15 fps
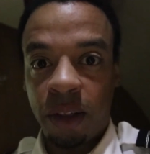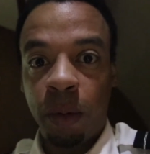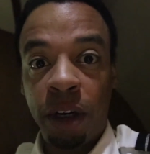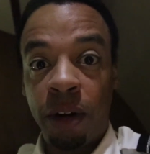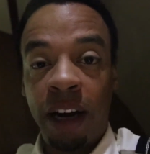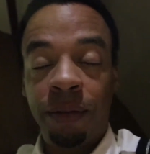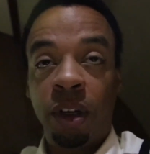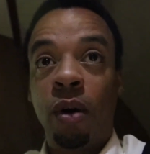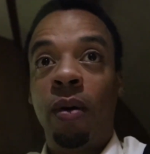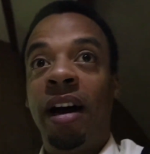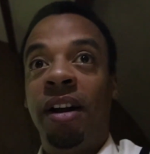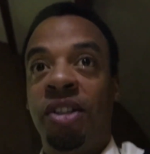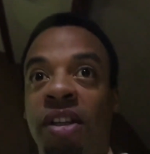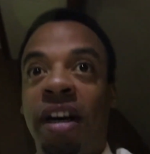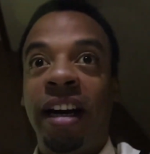We don't have to go
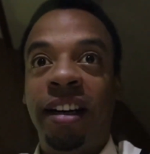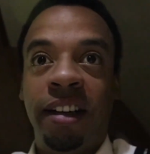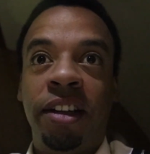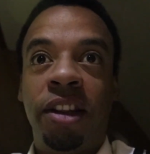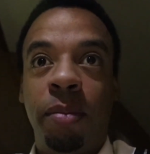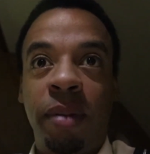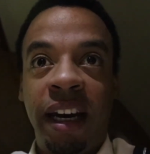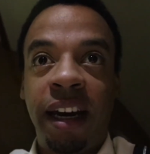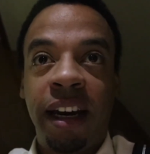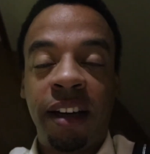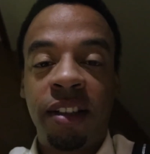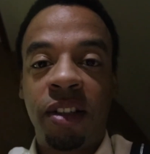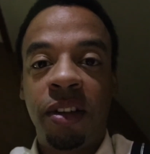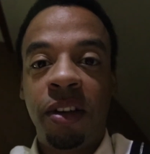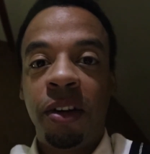outside to get the
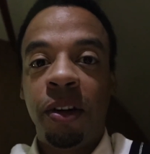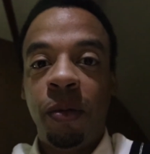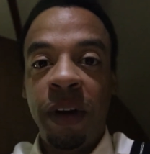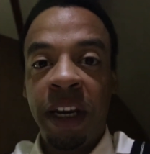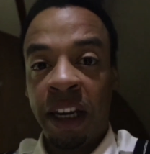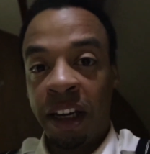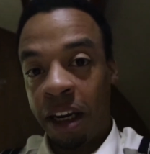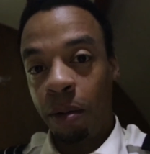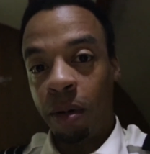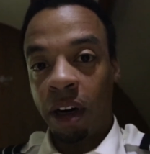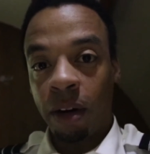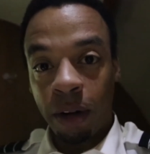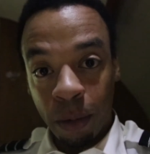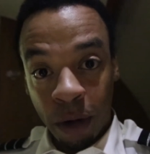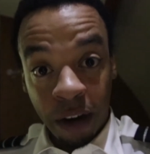bags. We can get
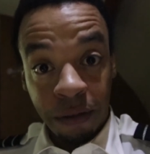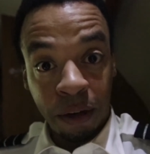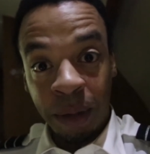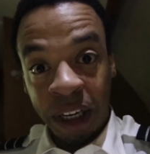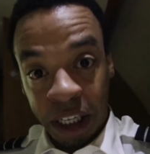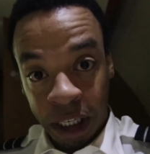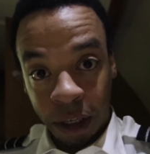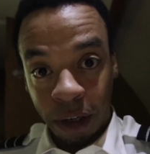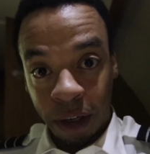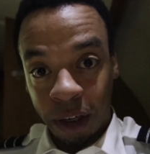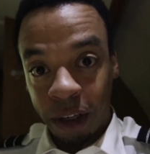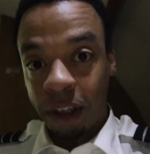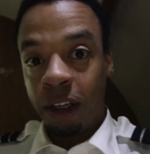whatever we want from in here.